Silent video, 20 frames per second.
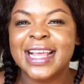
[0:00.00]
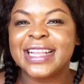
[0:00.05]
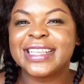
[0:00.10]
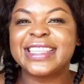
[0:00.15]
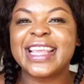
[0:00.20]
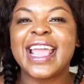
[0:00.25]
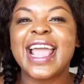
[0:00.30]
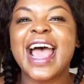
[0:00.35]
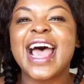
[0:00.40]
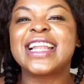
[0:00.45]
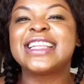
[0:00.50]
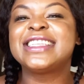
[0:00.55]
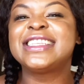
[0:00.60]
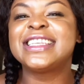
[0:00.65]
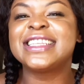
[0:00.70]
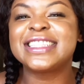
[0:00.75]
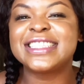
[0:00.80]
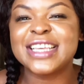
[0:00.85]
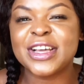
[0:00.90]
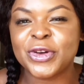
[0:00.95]
They are
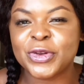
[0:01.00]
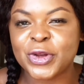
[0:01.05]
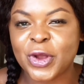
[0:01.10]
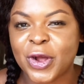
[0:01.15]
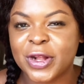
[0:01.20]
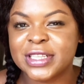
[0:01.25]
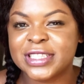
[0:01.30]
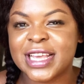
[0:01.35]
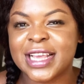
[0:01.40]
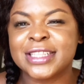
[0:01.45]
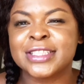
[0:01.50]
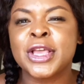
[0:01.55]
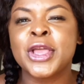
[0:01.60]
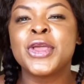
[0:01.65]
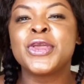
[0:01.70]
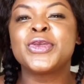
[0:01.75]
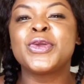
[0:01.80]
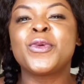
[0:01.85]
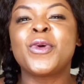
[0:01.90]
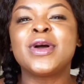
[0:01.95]
detailed content.
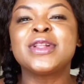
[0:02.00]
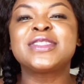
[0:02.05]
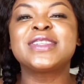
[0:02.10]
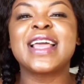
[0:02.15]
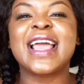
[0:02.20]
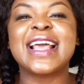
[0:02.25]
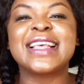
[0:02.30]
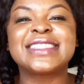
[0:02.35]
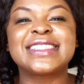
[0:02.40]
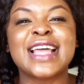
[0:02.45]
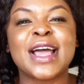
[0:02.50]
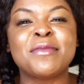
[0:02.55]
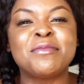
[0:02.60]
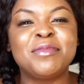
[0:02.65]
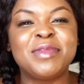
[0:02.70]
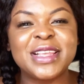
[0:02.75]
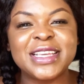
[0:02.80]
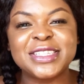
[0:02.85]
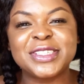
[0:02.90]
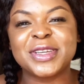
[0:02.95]
You want to
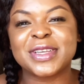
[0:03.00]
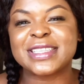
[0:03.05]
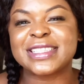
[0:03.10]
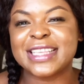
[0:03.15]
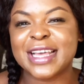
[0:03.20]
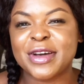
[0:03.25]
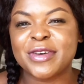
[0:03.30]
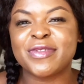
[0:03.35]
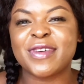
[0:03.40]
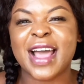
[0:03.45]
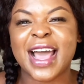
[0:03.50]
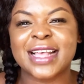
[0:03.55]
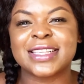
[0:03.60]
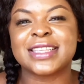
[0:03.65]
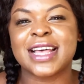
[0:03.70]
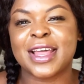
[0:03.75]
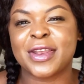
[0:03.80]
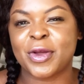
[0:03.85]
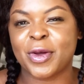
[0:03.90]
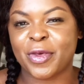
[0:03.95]
establish yourself
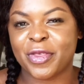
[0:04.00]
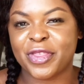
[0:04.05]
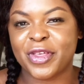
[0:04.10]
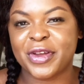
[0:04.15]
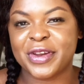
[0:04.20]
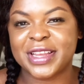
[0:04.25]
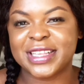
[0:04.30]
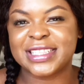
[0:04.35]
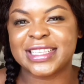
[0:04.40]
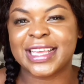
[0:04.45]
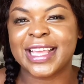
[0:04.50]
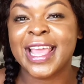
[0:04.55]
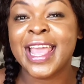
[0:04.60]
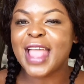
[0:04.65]
as an authority.